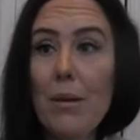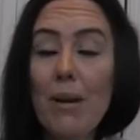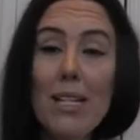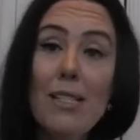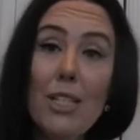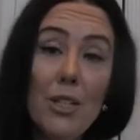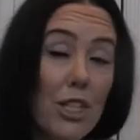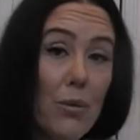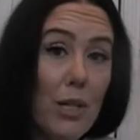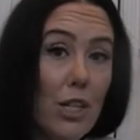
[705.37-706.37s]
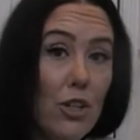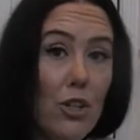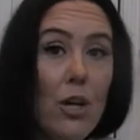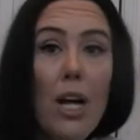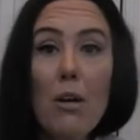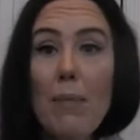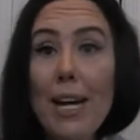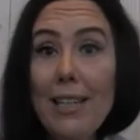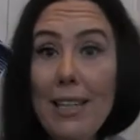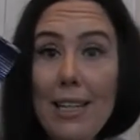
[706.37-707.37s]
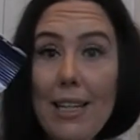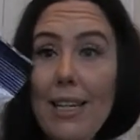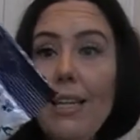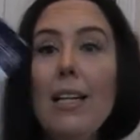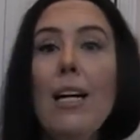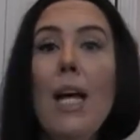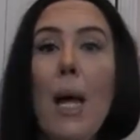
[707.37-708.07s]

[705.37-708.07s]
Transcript: my steering wheel, my key,